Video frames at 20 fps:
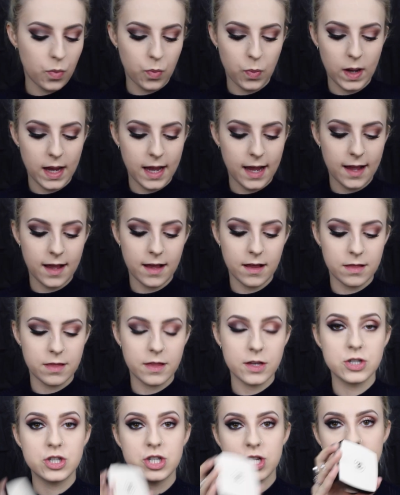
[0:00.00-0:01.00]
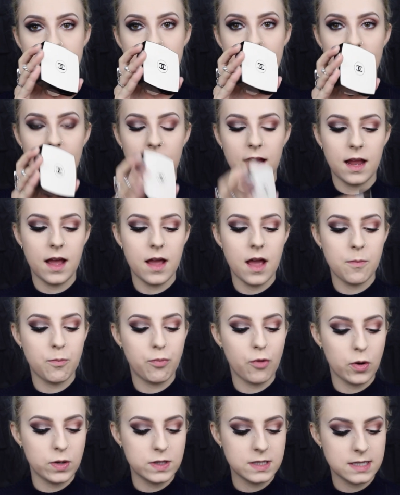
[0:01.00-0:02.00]
with Chanel
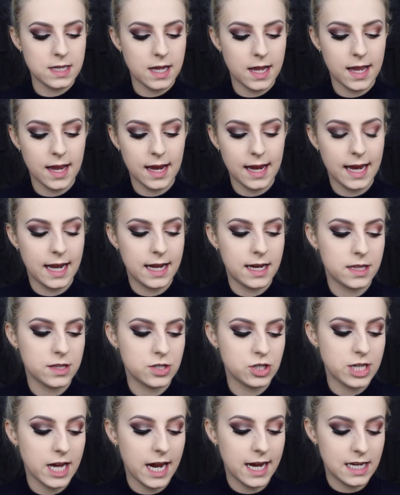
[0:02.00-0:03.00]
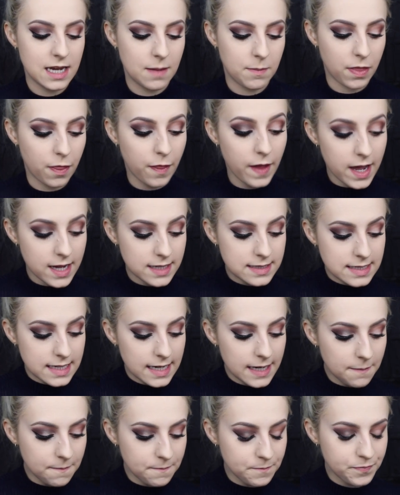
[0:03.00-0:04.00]
bronzer in the shade number
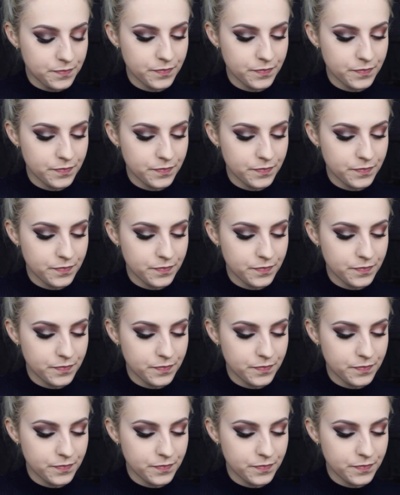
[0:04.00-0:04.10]
30.